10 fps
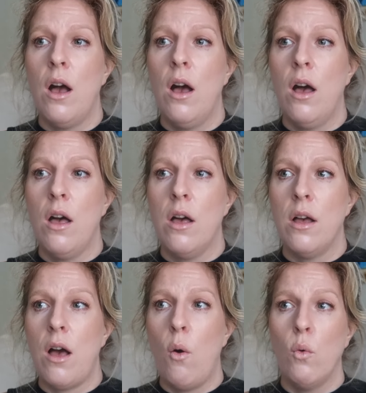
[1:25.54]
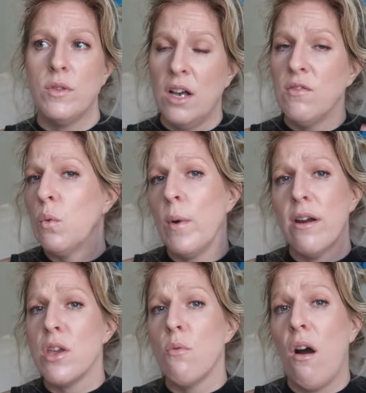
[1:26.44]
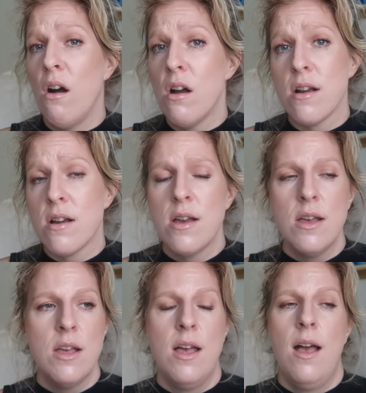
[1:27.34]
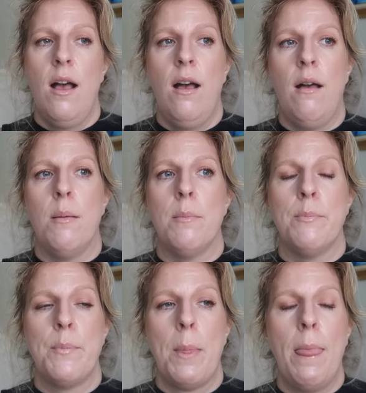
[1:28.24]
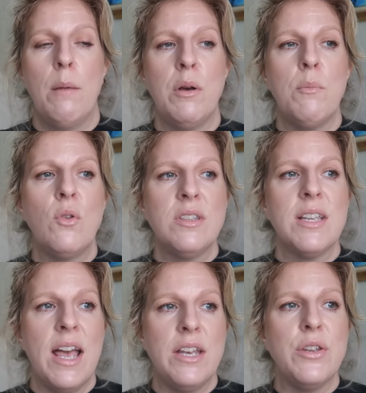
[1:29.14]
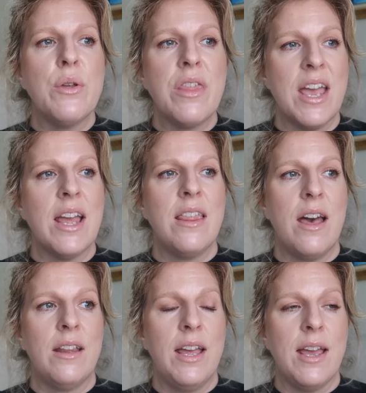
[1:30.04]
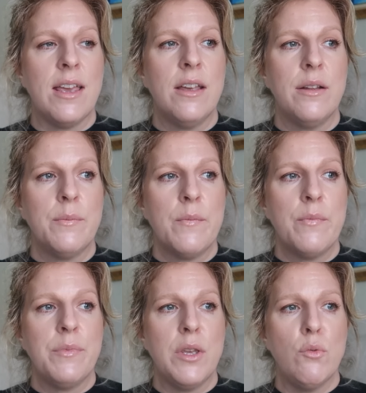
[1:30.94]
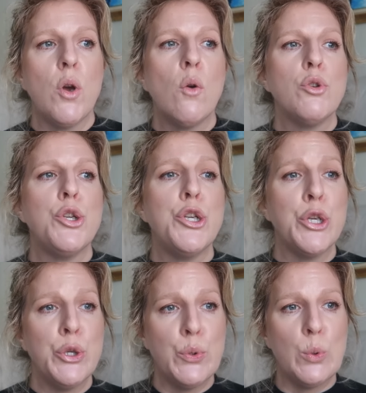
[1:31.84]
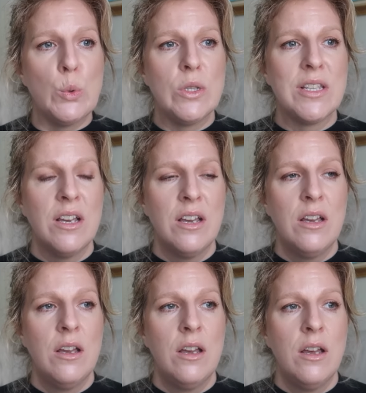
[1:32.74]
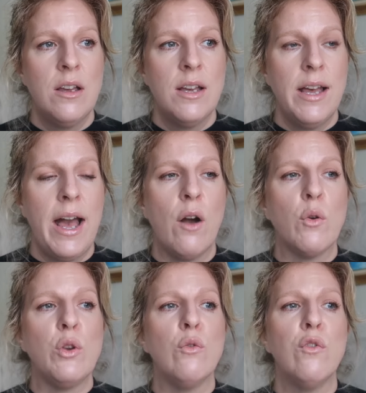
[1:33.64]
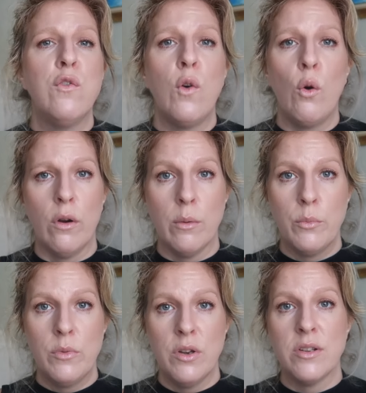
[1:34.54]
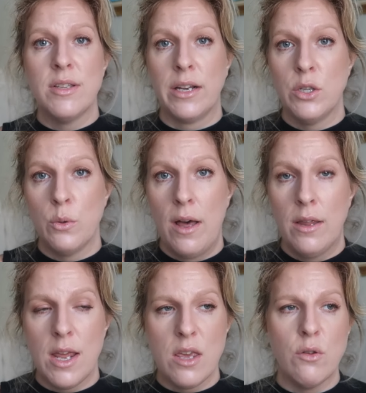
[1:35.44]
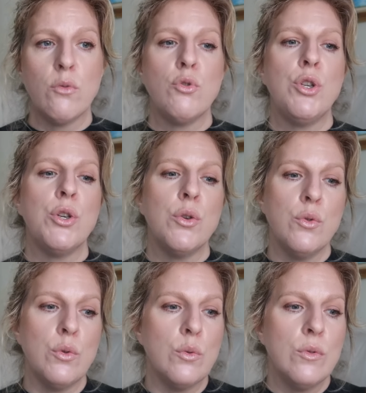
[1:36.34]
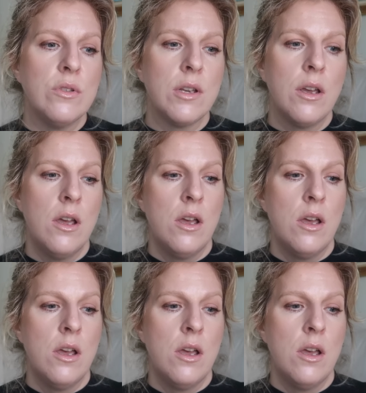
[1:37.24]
uh, how self-aware you are. Um, but mostly I do think that like you don't choose how you form your sexuality. You don't choose